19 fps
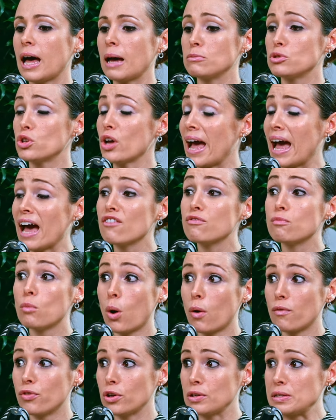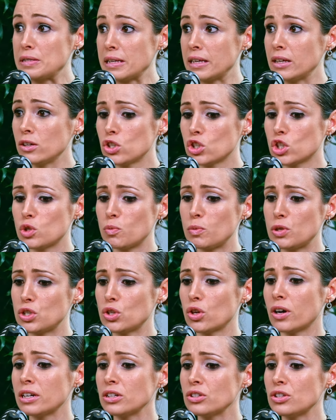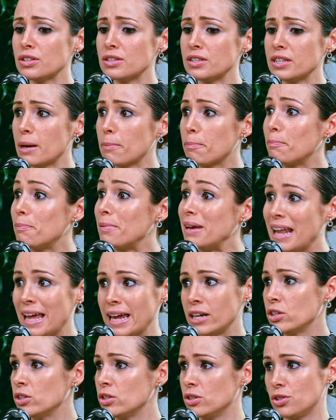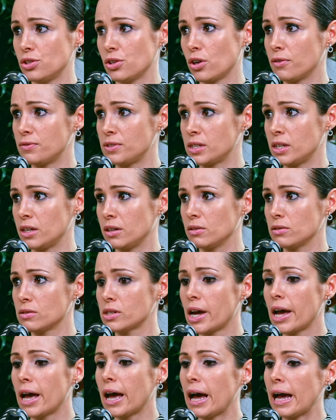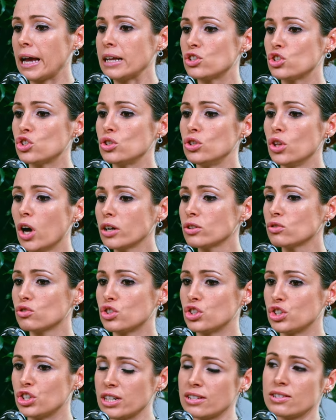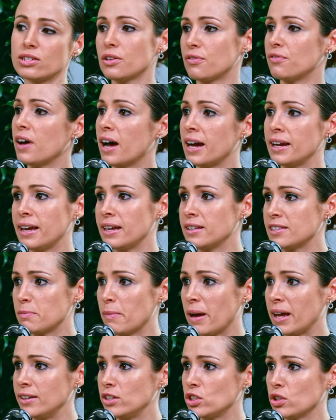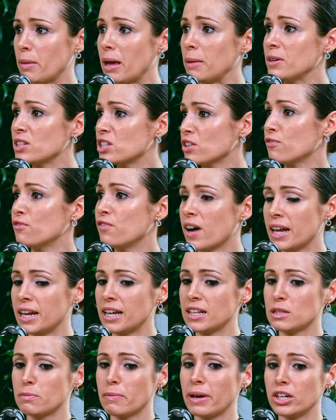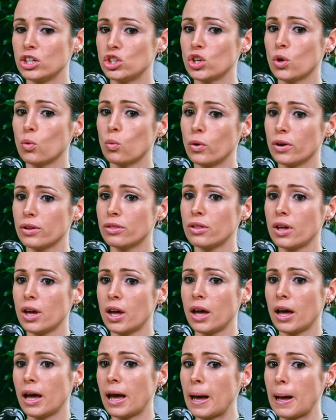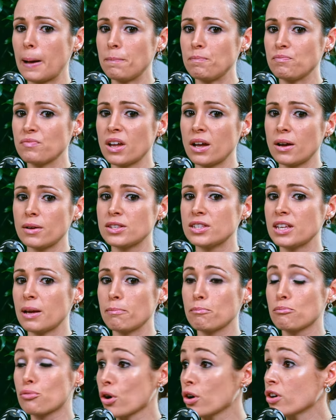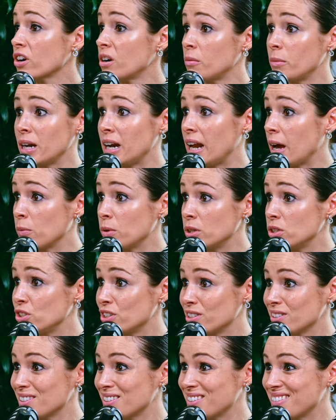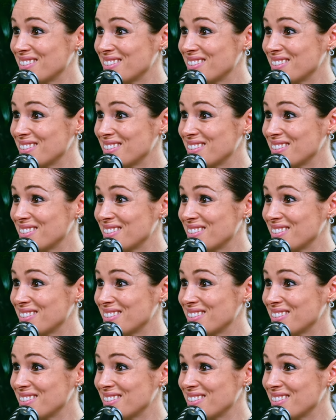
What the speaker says: So have more of those skills, because we're starting to see a blend of skills. It's not just a finance manager. Maybe it's a finance manager with some programming languages.